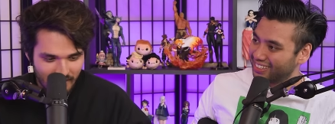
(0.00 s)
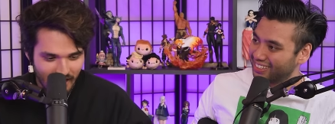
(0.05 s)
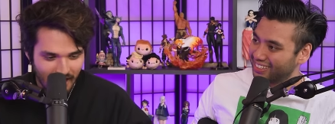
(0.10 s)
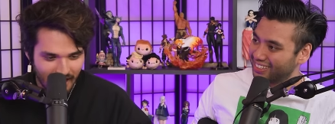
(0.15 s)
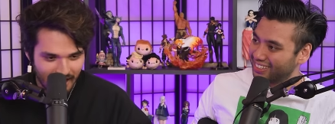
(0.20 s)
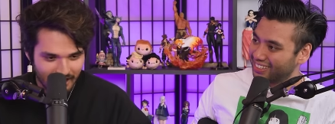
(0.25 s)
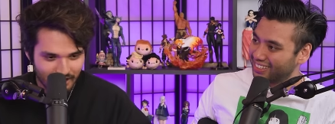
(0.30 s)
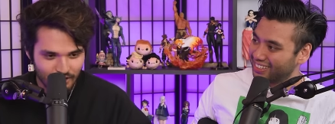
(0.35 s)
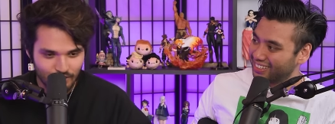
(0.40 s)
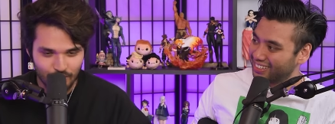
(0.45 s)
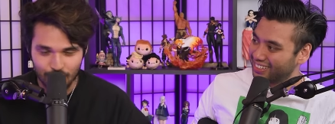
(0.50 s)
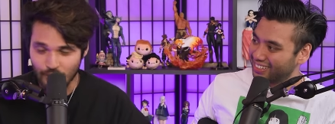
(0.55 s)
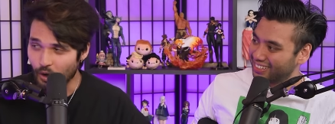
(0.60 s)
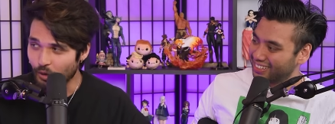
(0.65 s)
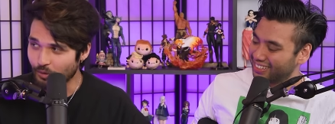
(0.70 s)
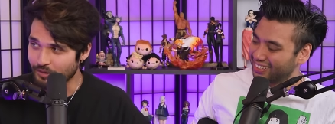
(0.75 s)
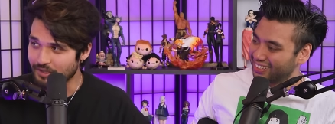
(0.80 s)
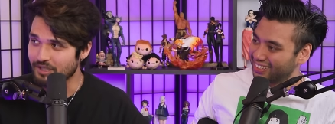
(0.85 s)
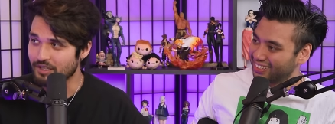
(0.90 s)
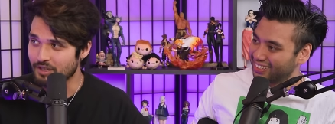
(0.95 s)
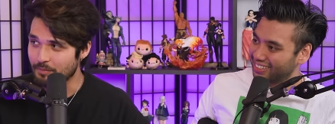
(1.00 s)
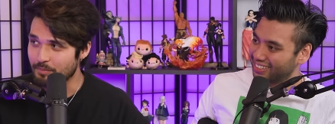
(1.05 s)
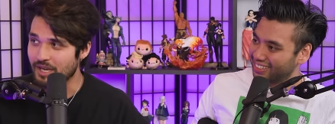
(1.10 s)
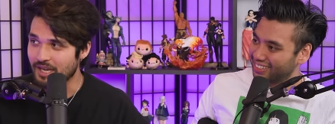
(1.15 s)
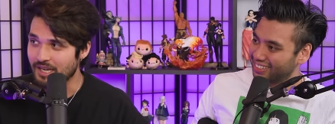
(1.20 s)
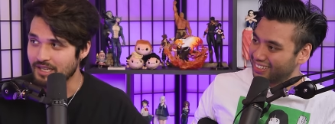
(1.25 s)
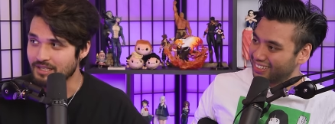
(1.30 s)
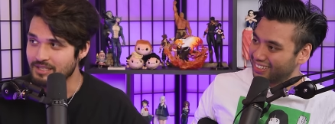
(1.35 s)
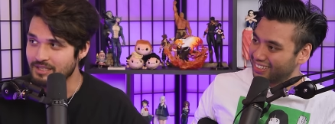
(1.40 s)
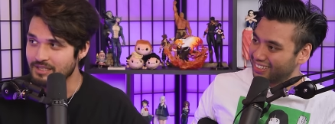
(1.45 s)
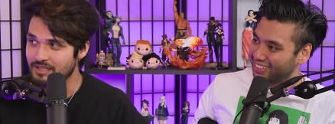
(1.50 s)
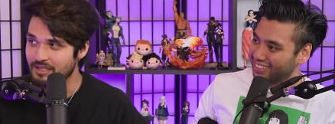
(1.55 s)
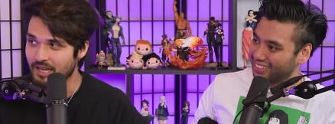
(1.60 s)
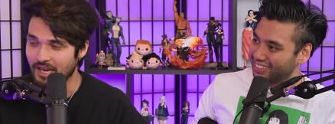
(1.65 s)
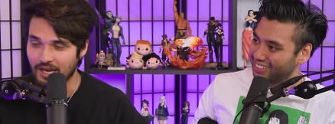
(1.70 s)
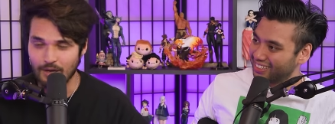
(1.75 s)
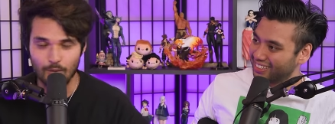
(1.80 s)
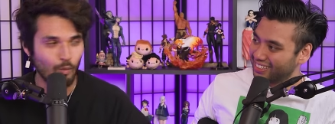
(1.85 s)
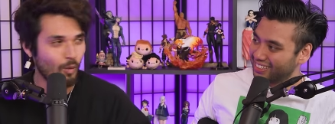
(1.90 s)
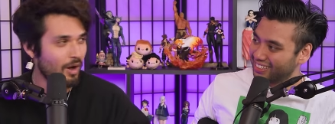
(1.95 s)
Speaker 1: and you're holding in a piss,
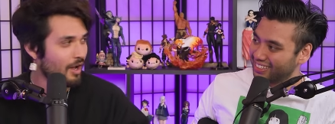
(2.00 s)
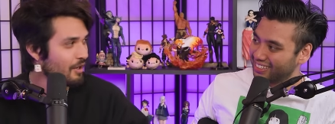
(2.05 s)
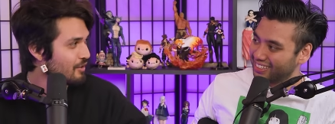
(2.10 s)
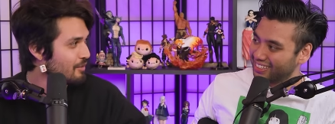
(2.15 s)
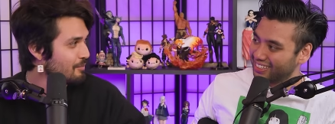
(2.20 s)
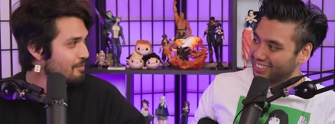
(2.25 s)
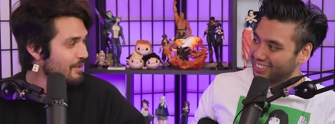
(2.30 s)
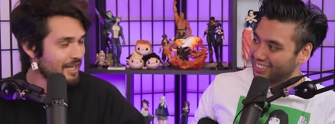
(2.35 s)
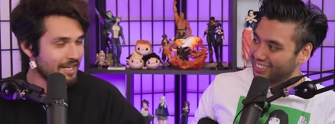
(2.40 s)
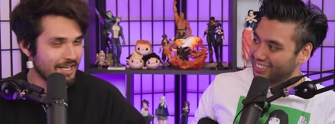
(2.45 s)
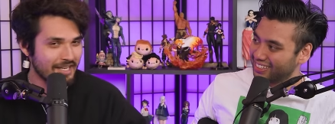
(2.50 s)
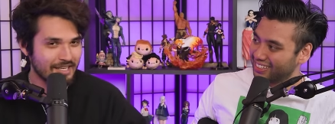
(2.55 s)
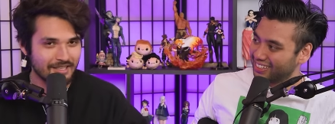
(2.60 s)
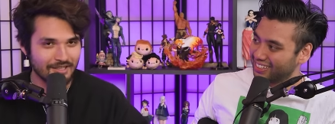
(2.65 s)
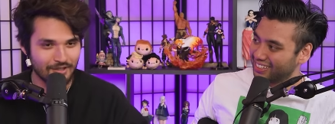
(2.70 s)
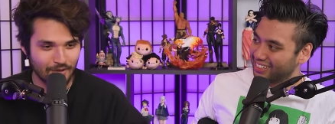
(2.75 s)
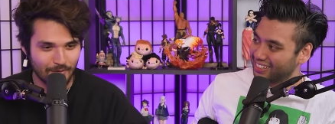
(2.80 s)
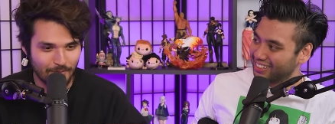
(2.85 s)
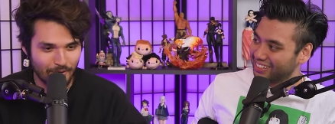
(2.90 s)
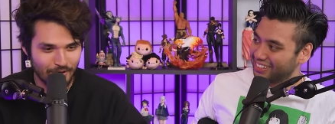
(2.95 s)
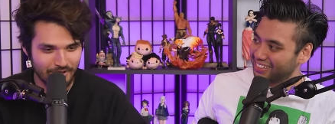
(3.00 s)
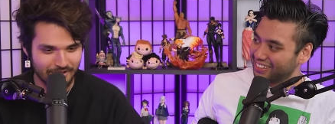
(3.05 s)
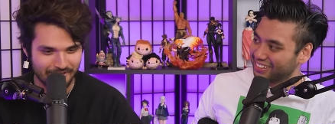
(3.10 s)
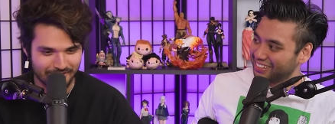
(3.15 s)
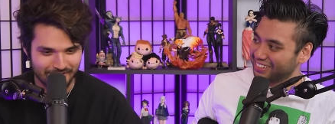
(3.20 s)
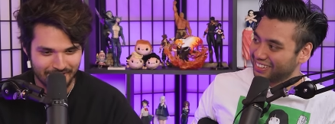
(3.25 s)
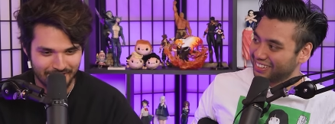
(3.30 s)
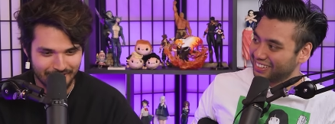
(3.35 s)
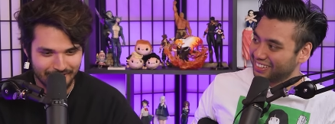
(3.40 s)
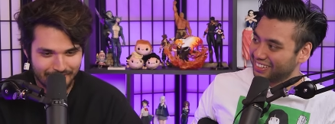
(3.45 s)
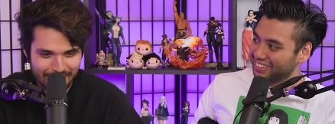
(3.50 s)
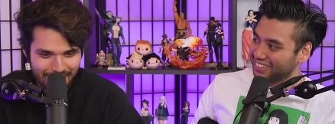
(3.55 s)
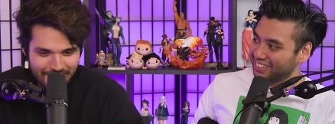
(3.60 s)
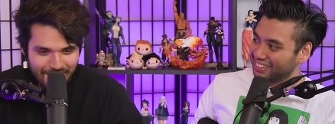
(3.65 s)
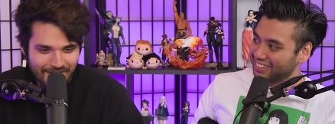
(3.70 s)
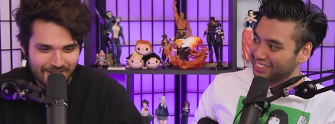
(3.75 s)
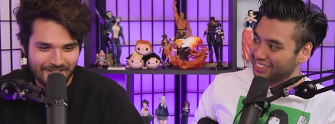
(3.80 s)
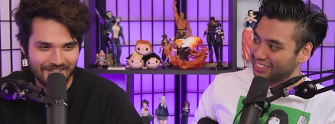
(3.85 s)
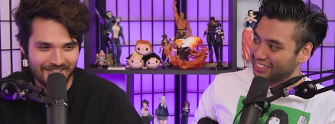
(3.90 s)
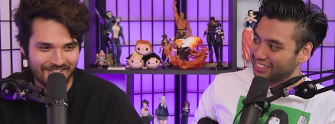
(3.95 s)
and while you're peeing, your body just kind of
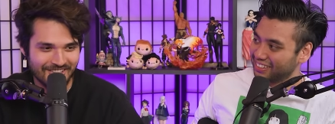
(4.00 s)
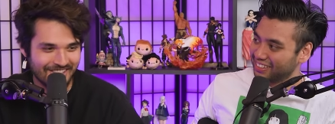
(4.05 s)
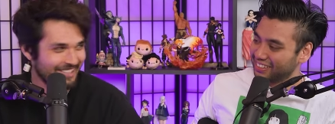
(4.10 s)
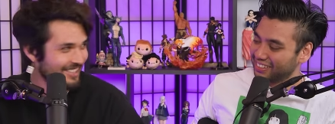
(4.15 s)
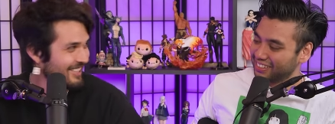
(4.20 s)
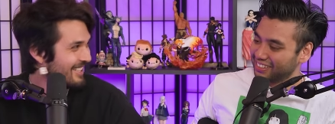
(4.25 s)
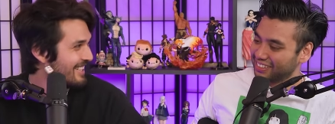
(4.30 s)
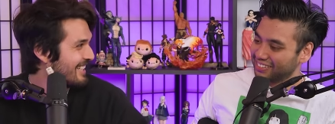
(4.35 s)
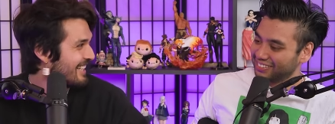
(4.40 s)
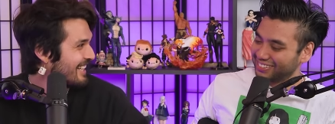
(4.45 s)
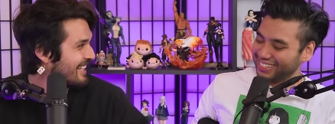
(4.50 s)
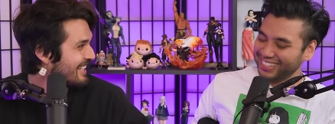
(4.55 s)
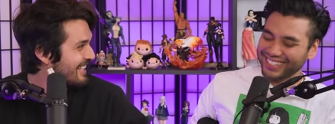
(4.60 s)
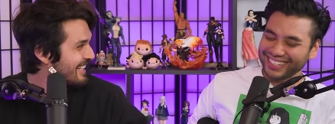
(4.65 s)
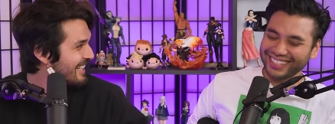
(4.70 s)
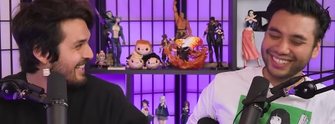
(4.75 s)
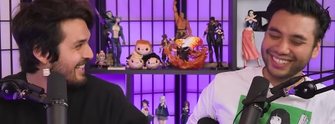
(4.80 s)
uh. like that.